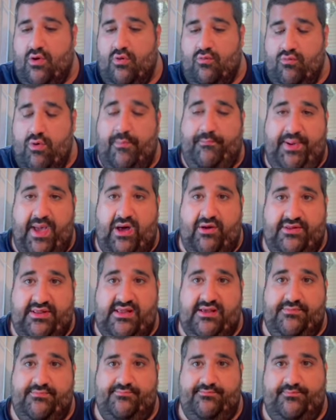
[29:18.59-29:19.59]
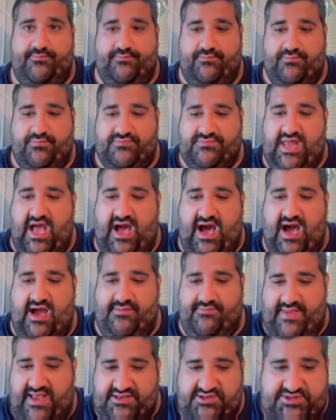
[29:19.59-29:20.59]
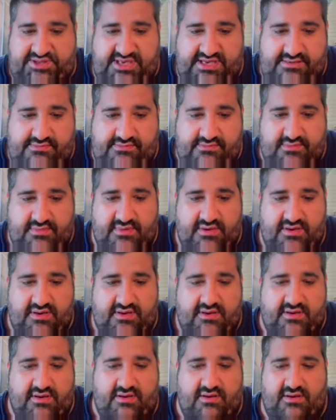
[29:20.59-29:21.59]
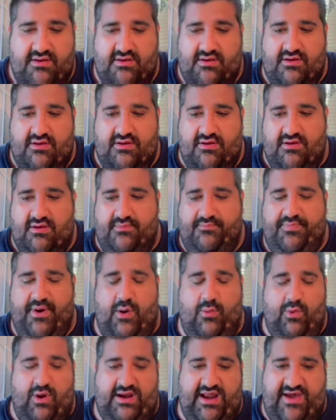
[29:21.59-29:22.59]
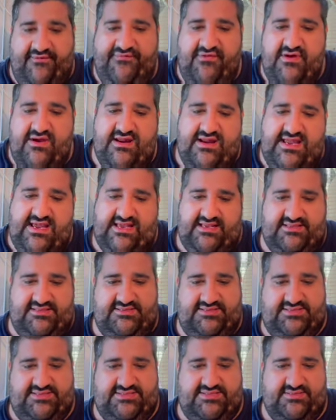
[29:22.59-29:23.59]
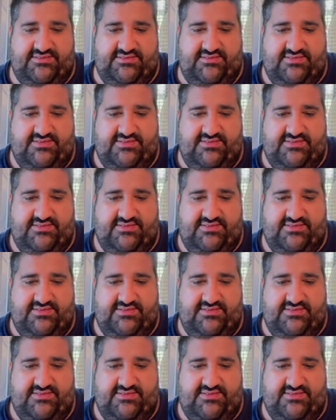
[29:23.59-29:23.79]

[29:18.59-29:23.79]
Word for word: Rebellion the odd mention. But whatever it is,